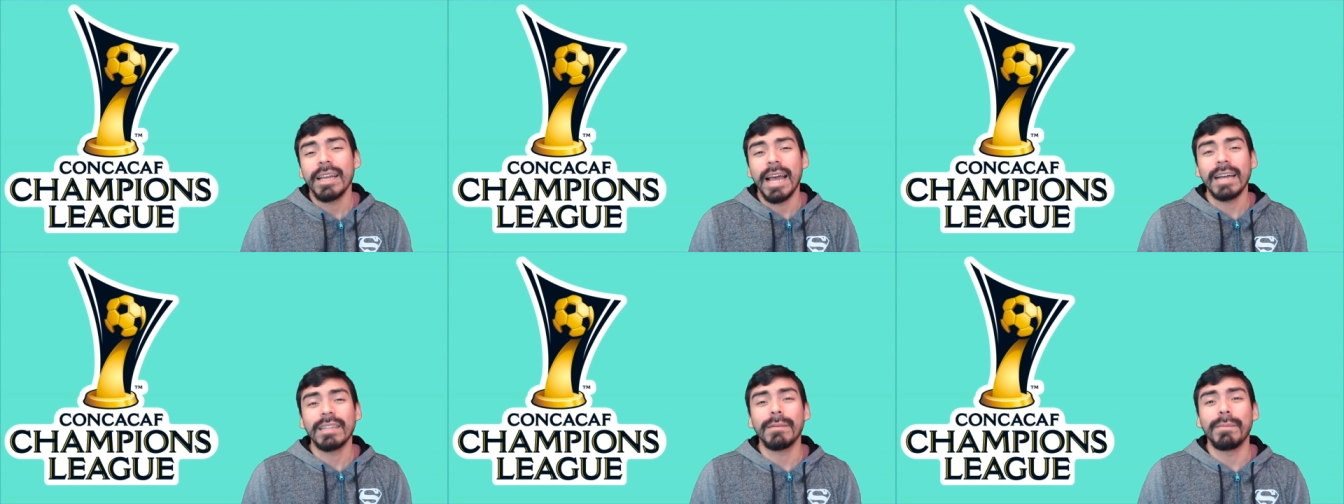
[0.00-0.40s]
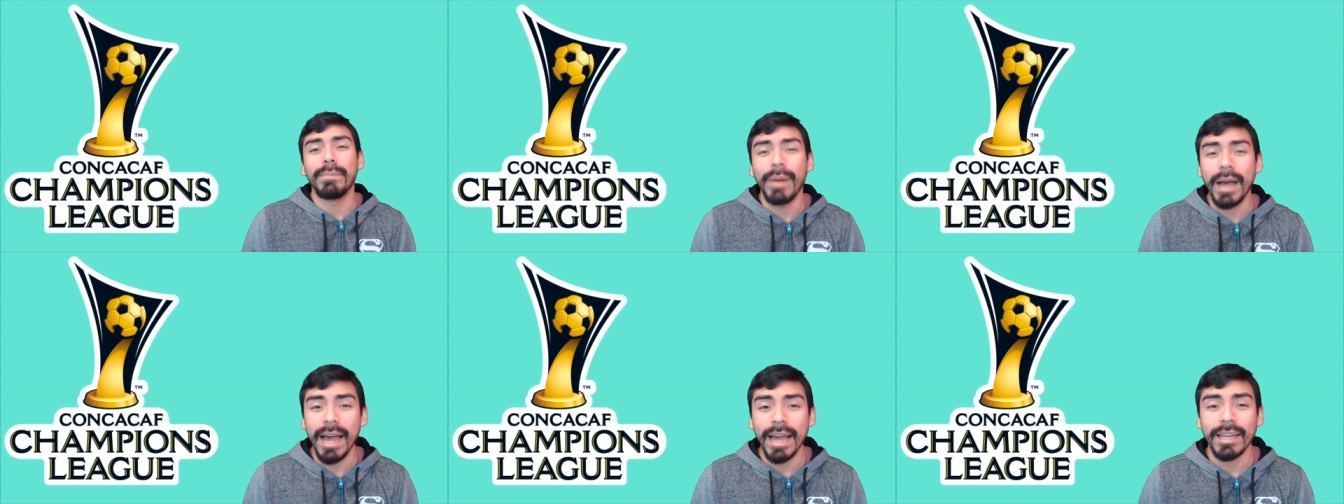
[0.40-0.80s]
at the
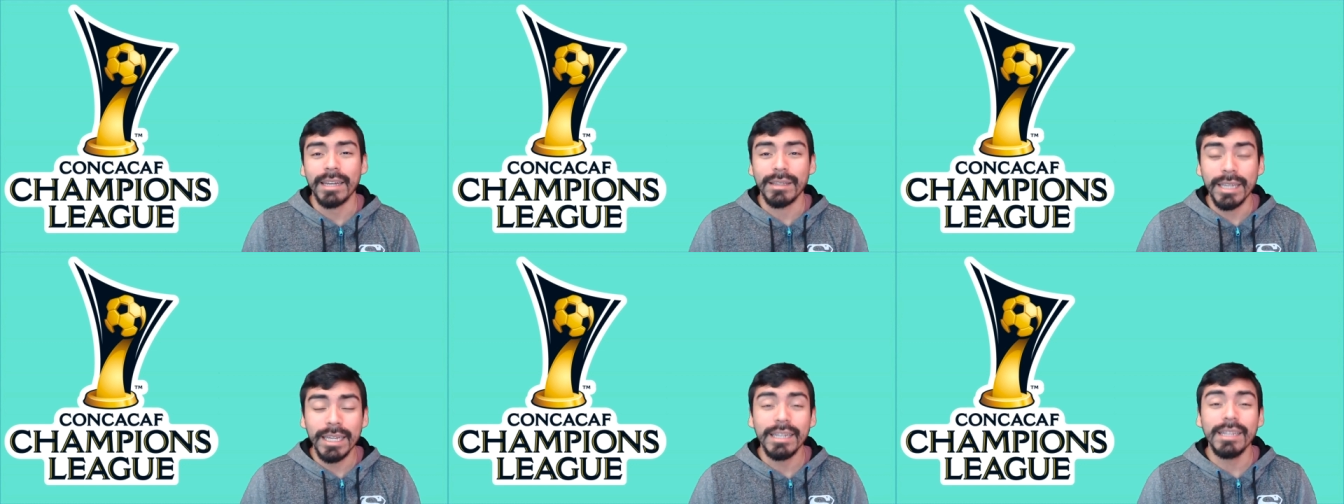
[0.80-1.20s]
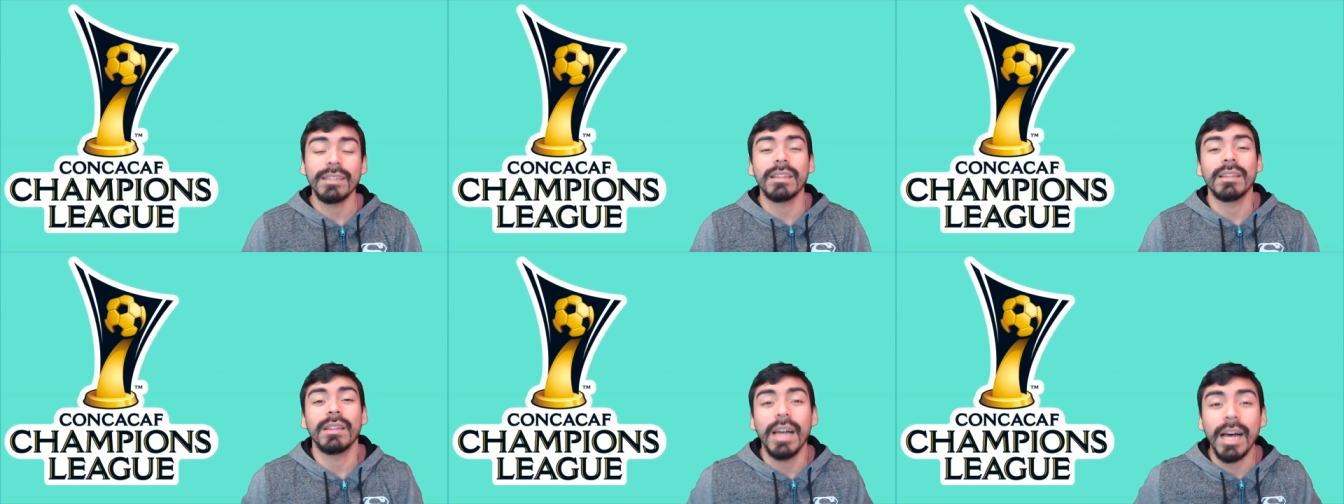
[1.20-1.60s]
back, leading
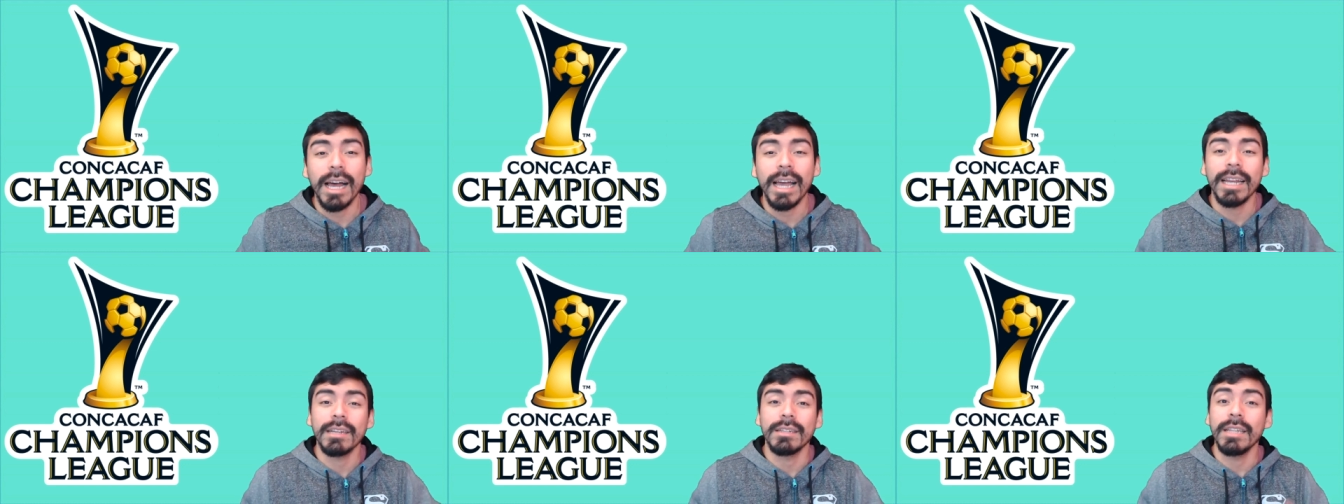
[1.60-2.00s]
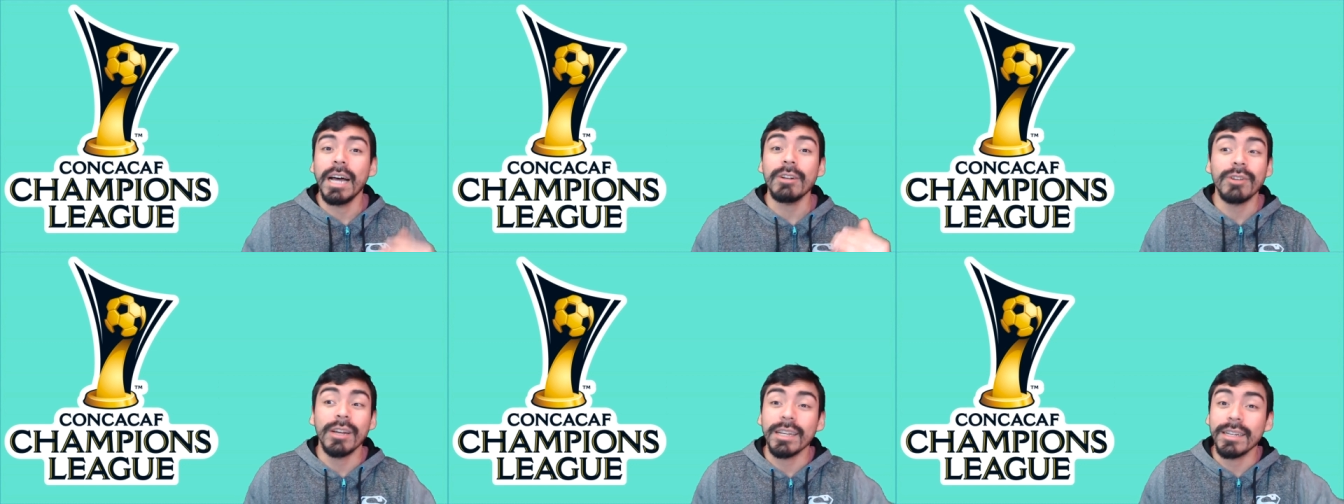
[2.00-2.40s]
the line,
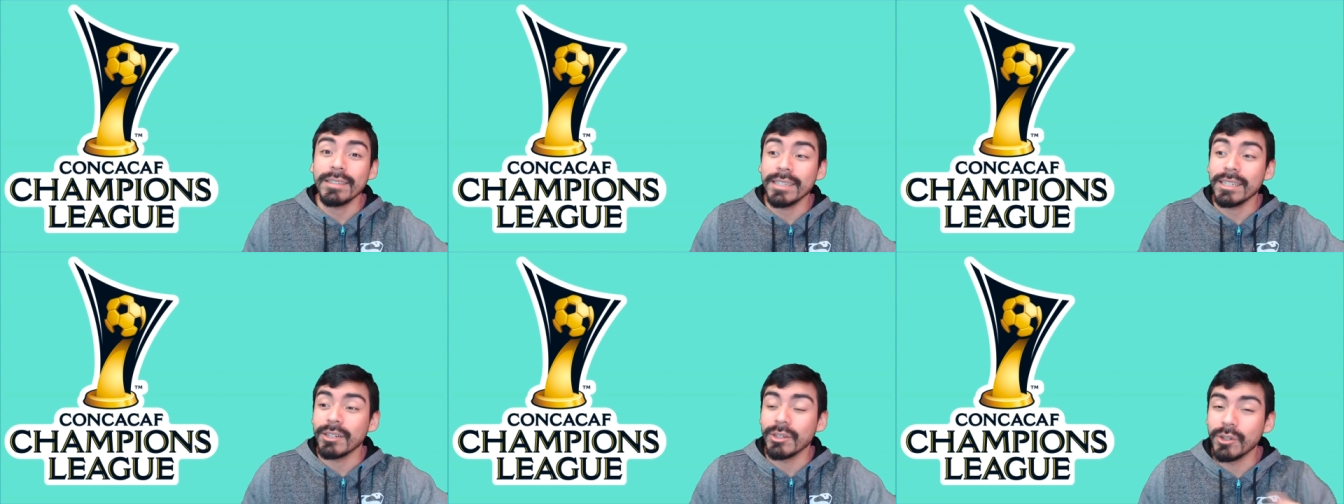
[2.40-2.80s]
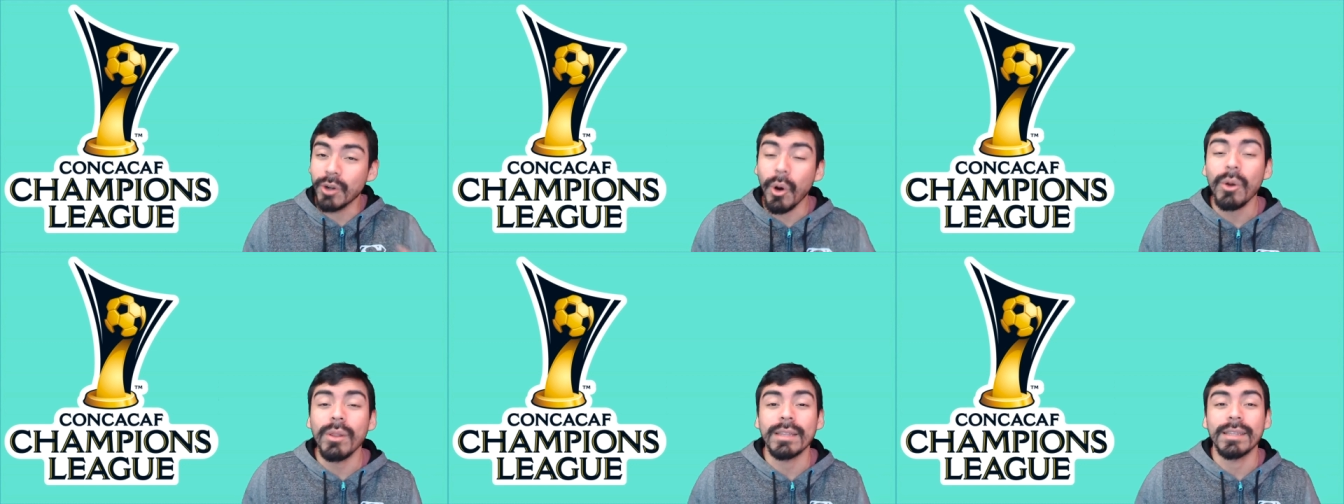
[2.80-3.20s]
not trying to concede a
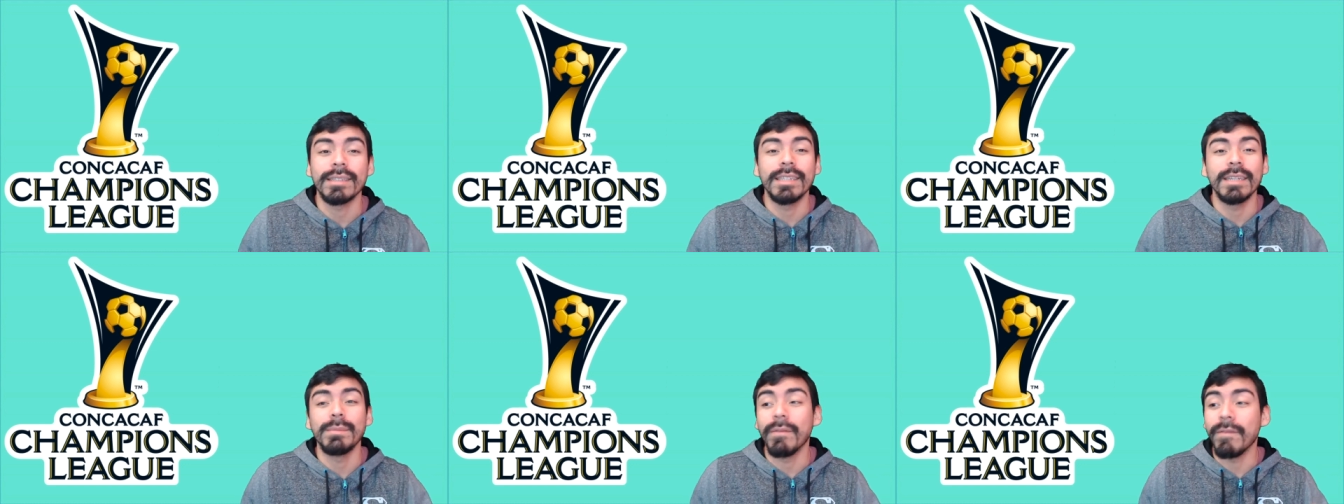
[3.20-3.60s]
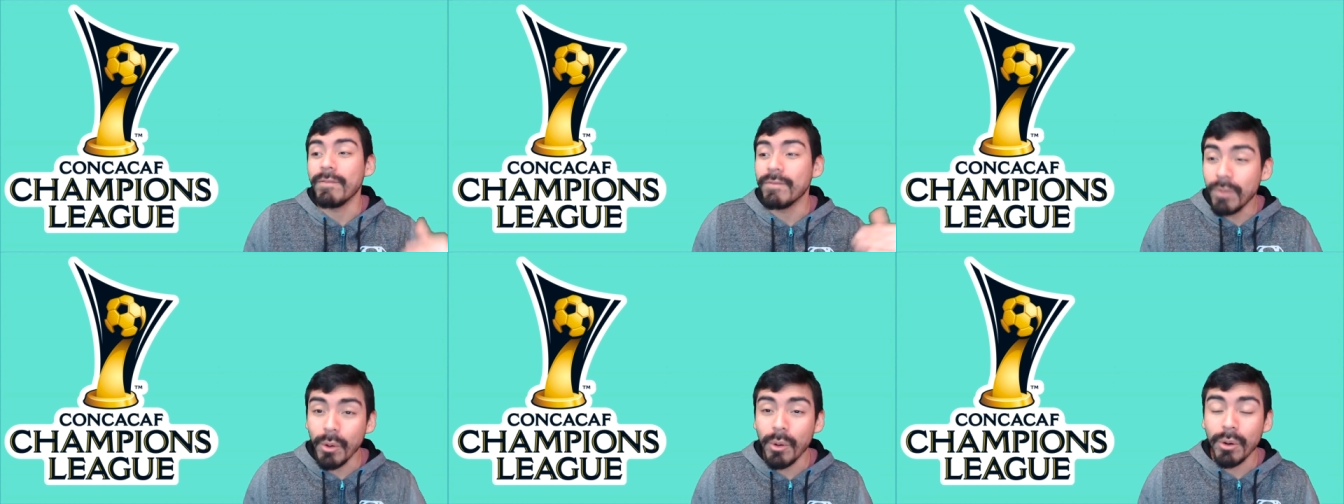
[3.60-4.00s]
goal like they did
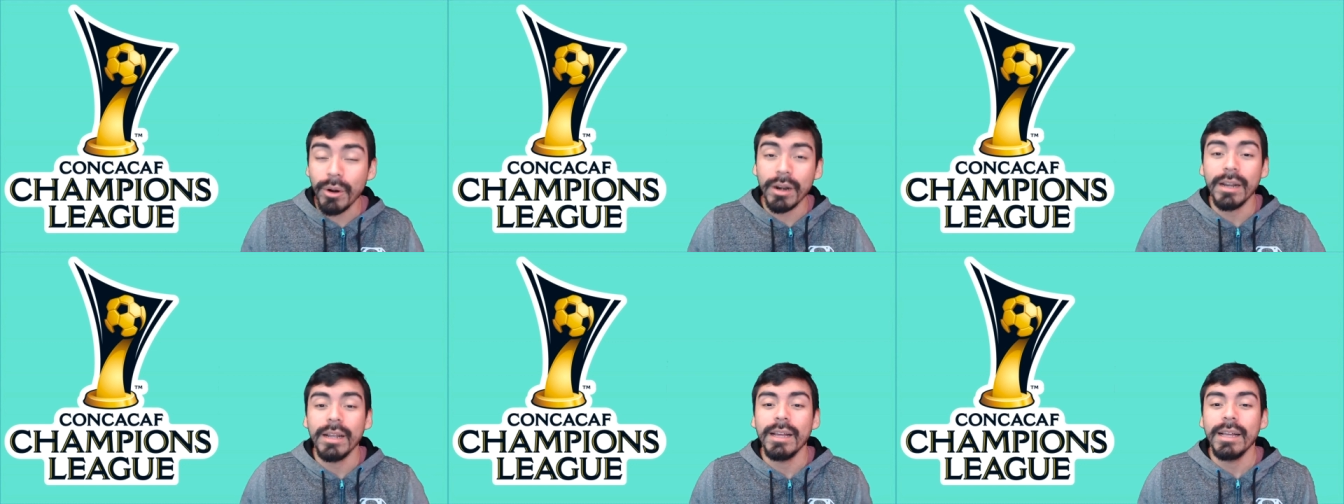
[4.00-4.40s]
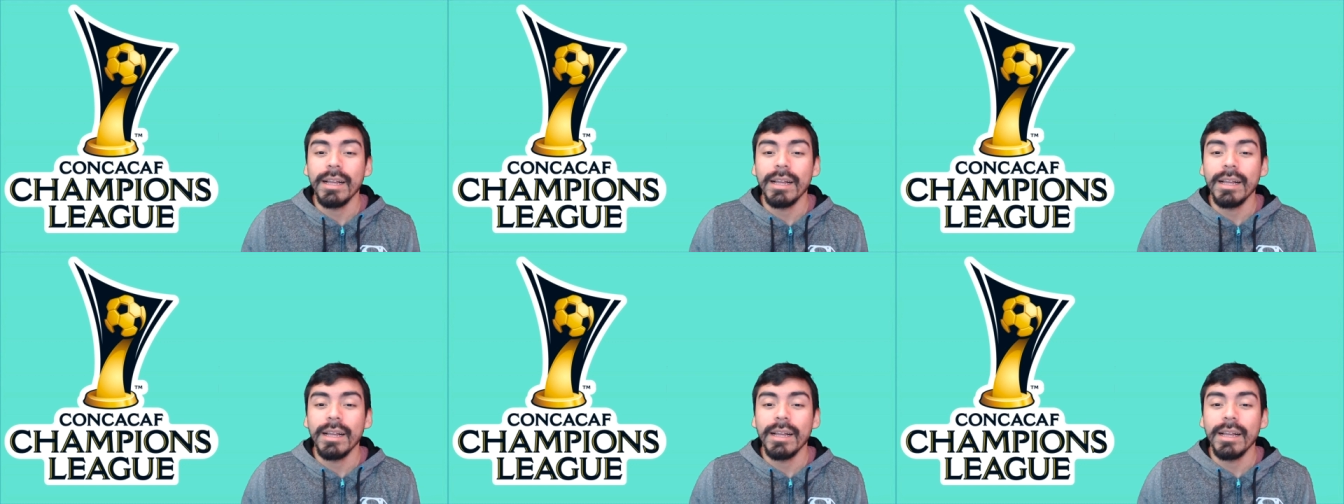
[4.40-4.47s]
before.